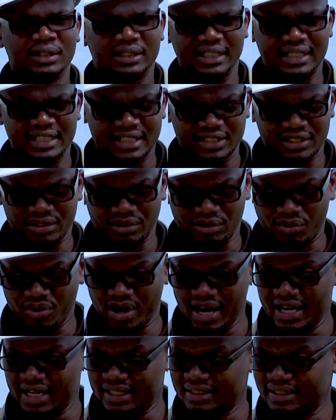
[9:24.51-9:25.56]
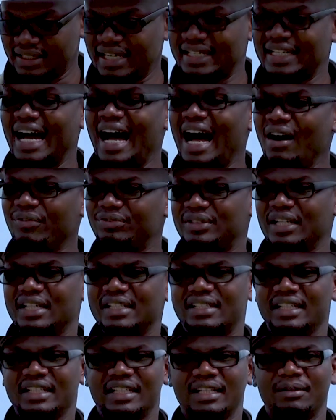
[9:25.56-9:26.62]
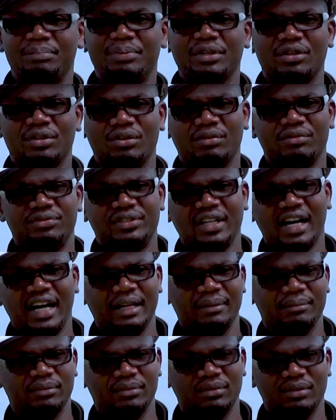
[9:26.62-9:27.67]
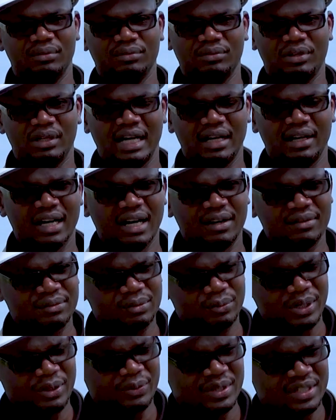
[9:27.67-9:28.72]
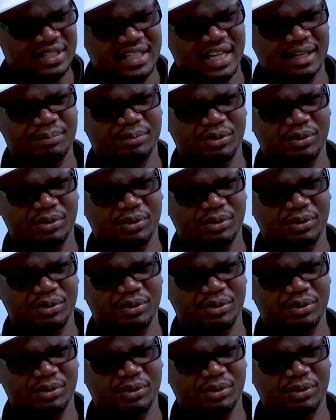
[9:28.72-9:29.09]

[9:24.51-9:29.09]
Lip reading: it is required that after a certain period of time, when we start